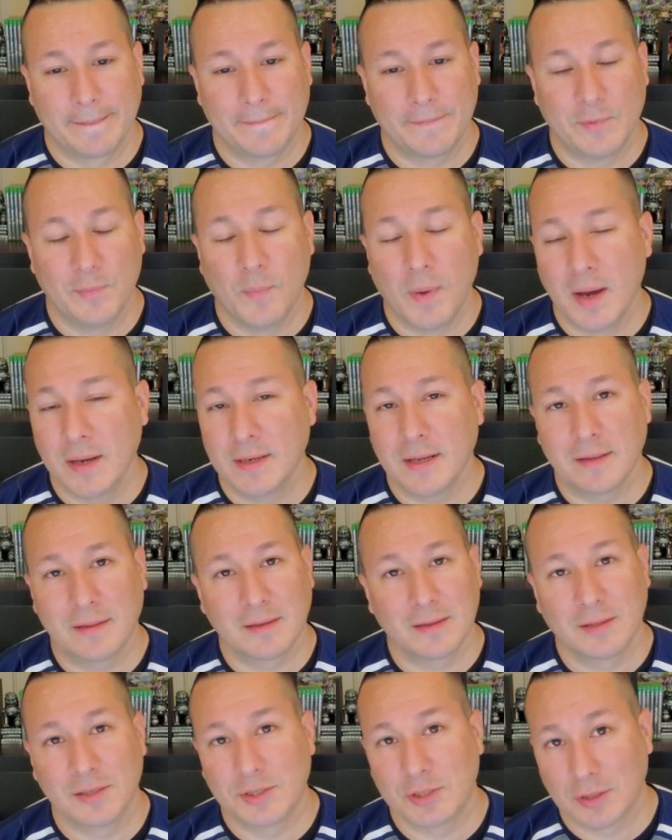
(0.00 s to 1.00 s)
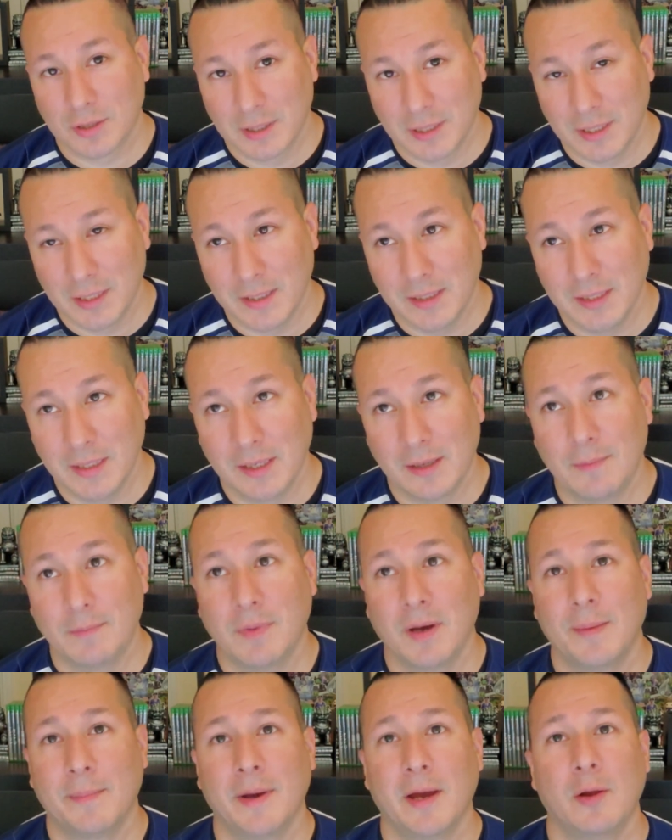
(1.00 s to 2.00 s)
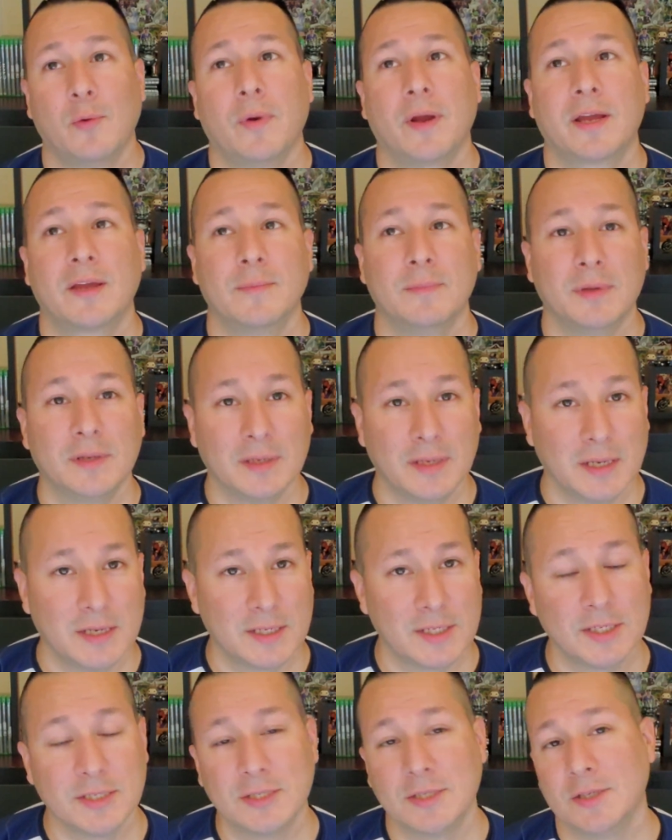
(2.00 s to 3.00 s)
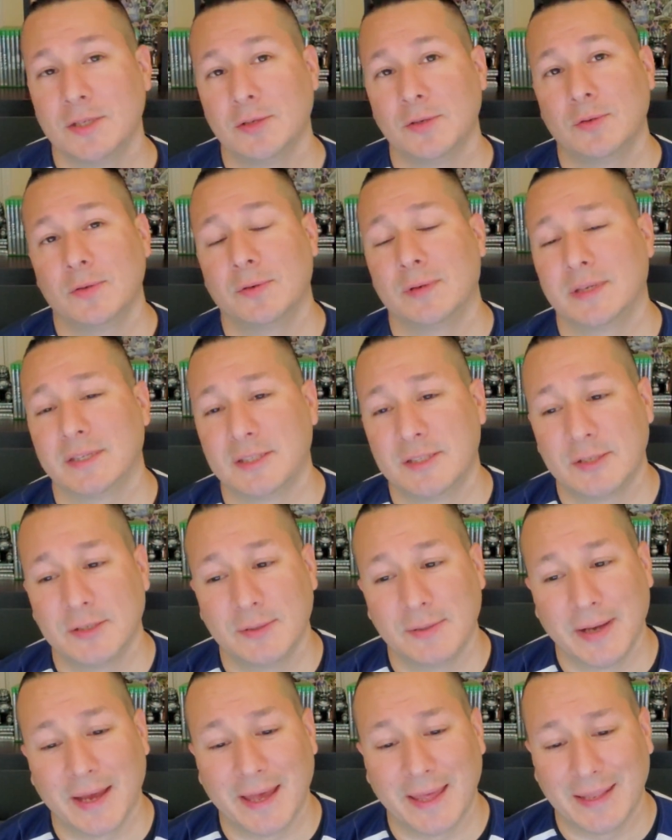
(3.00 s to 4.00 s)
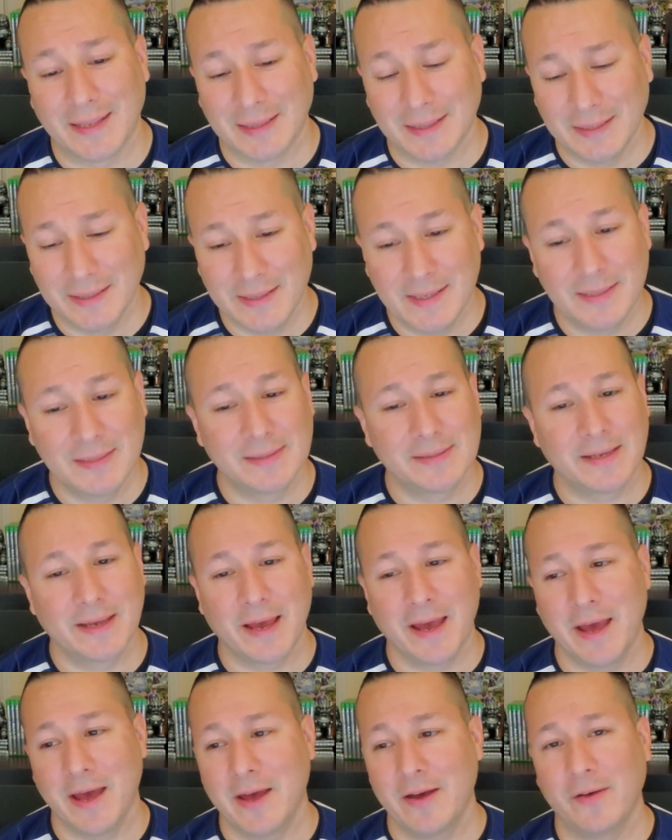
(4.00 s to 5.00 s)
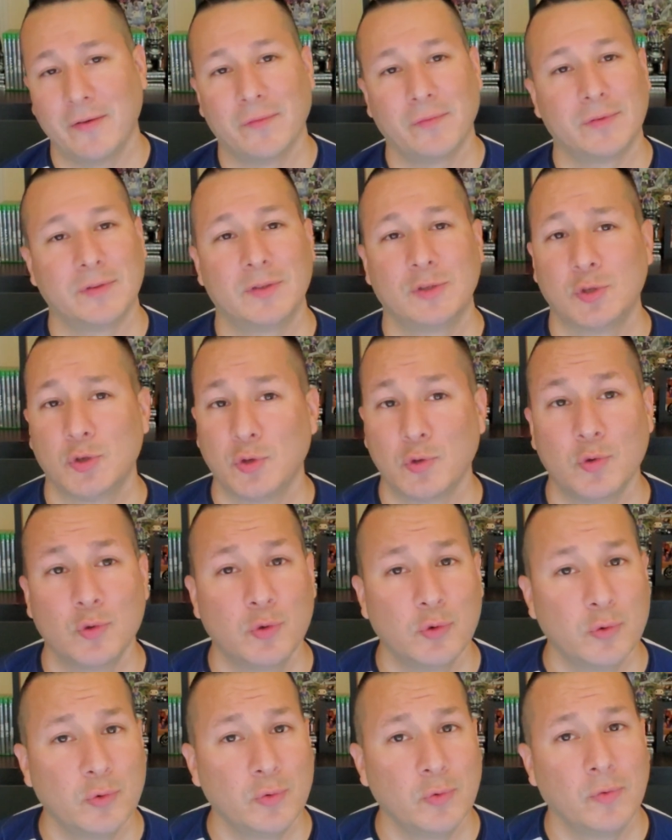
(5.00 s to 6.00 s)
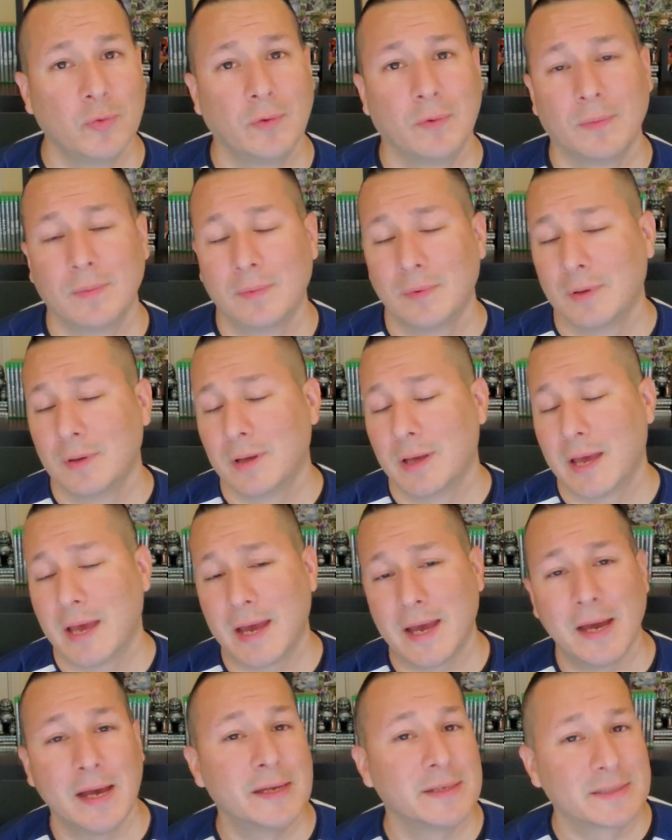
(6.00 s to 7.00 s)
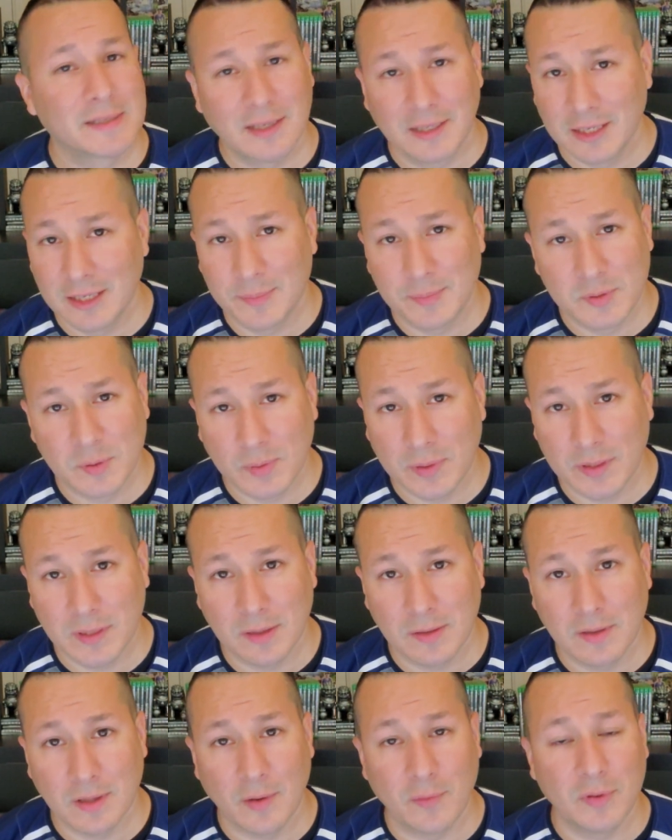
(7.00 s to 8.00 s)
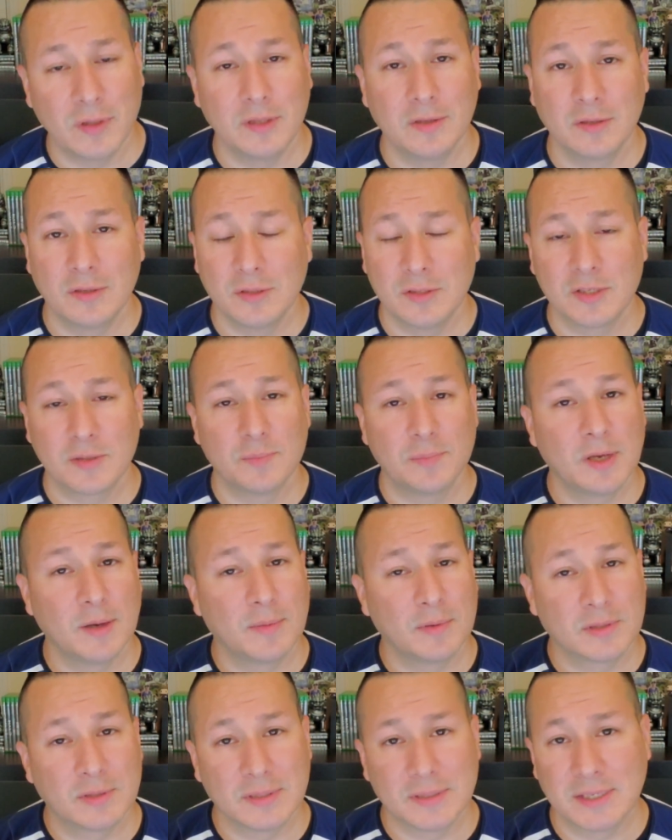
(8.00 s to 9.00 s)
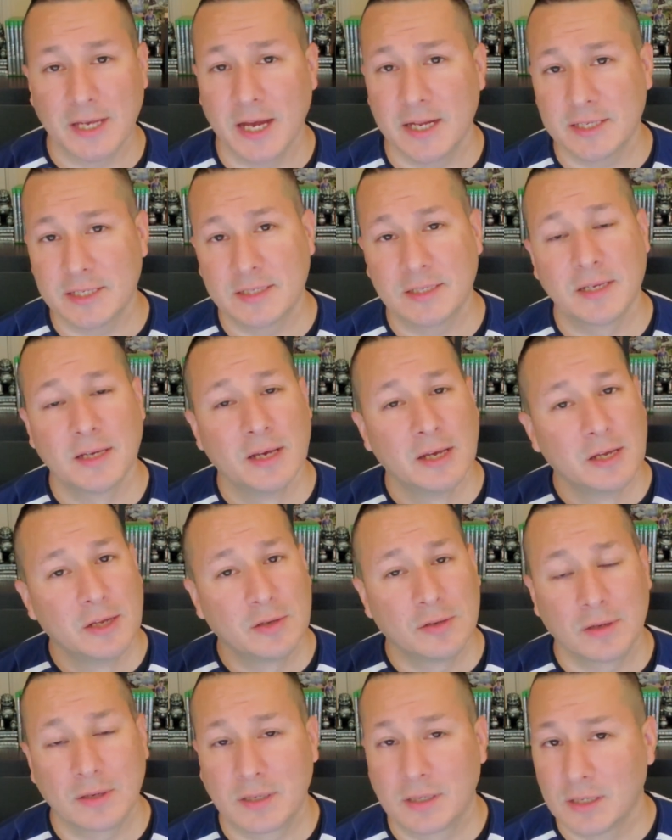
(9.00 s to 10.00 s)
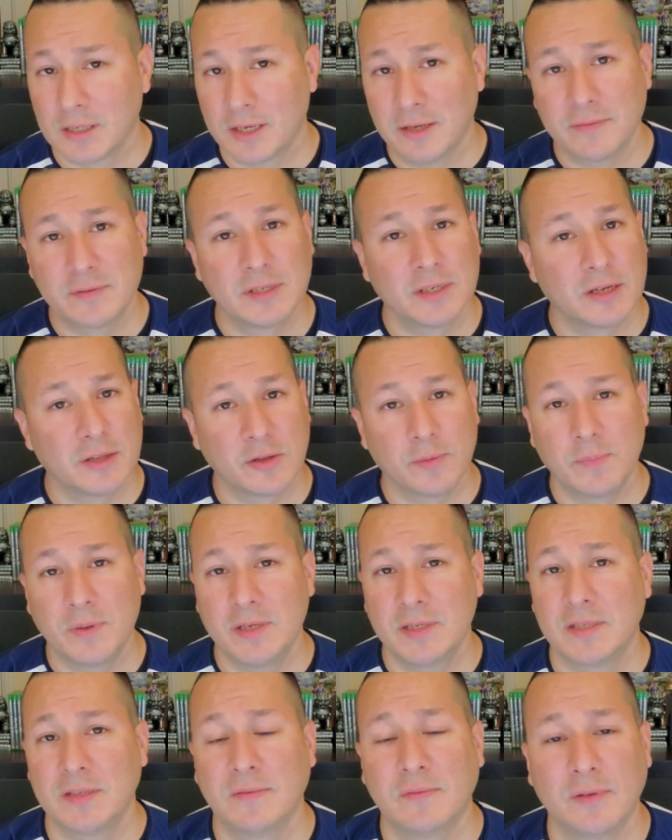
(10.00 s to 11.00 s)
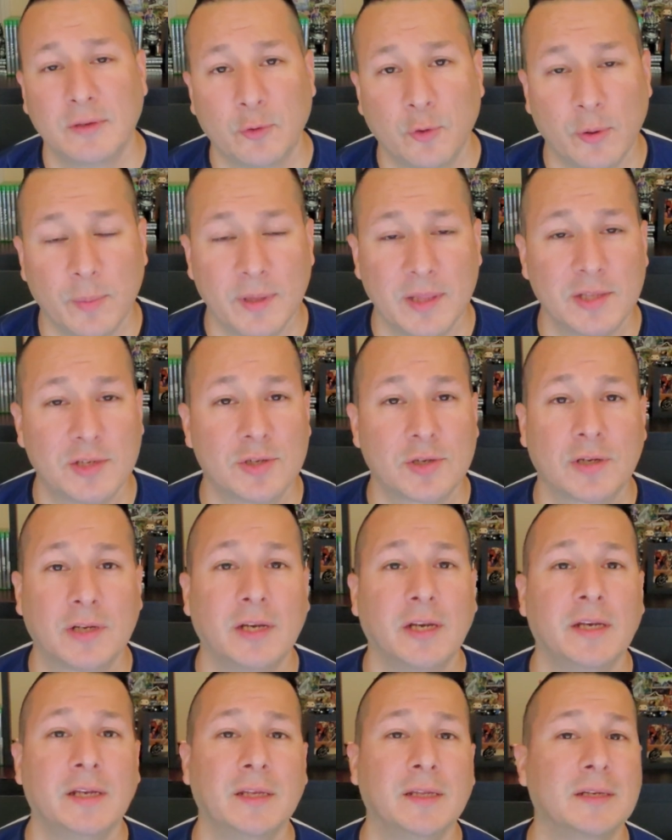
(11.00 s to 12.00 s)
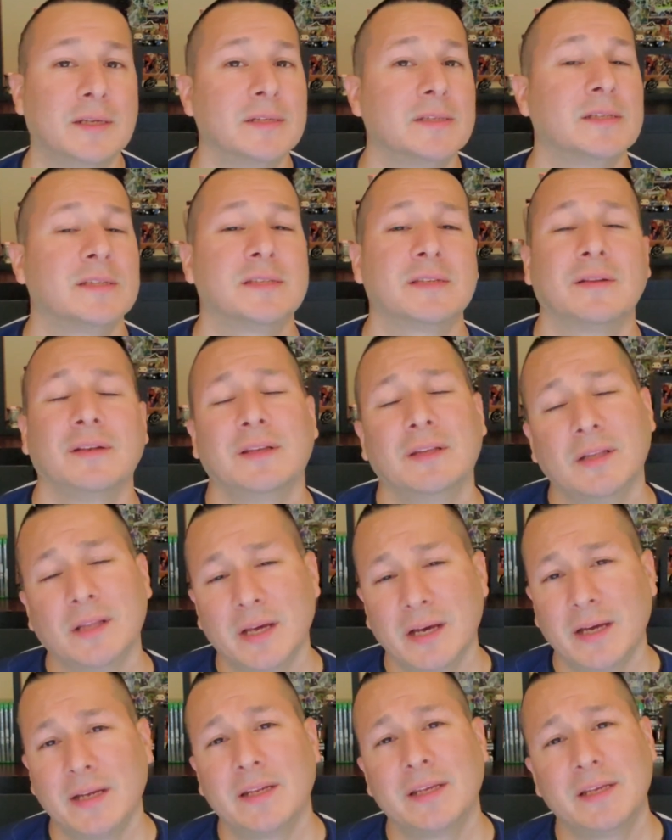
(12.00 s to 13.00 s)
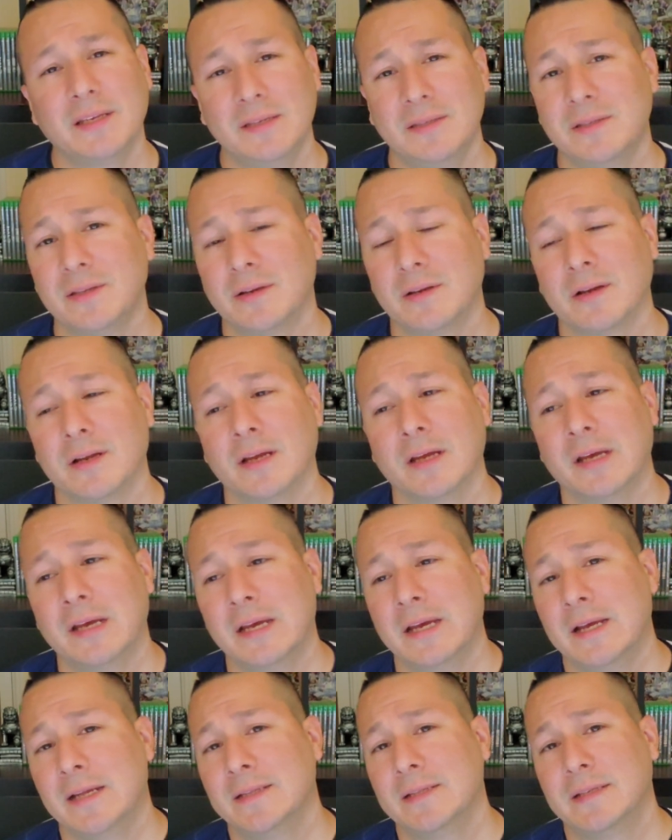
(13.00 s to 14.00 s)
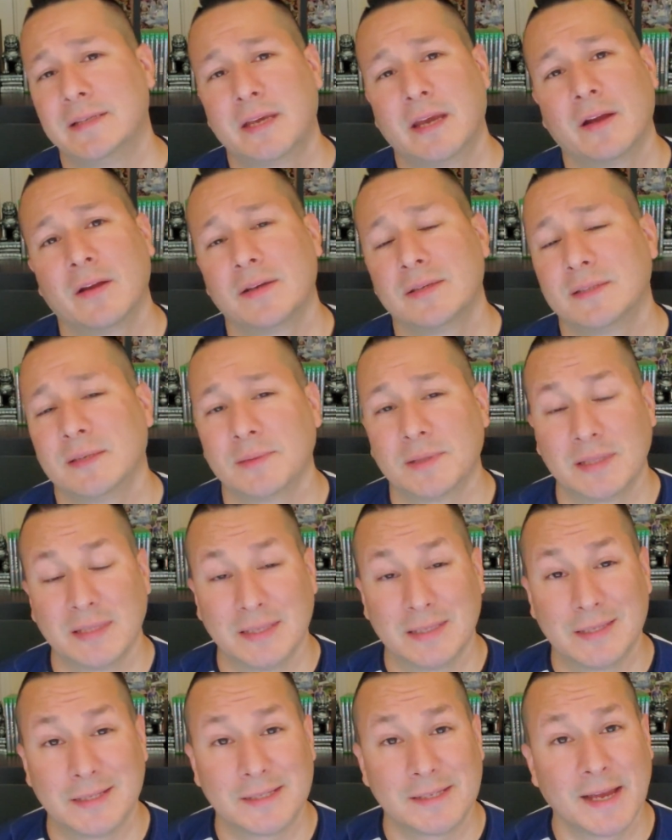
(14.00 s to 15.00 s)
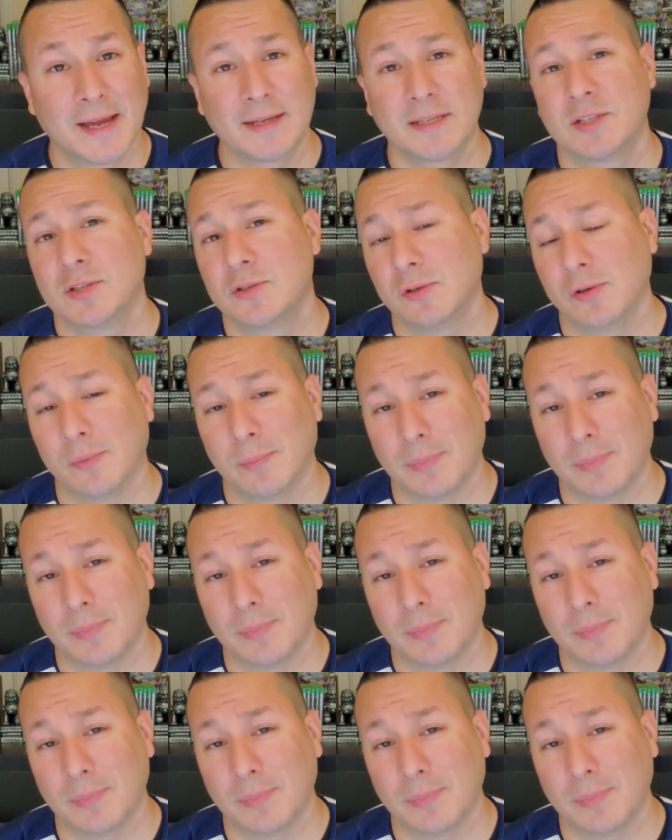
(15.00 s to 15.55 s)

You might not think that you're going to need it, but my recommendation to you is to at least have 2 S-clips with you that you can just be able to attach your gloves and other pieces of equipment that you're going to need, because it's a lot easier to carry something that's attached to your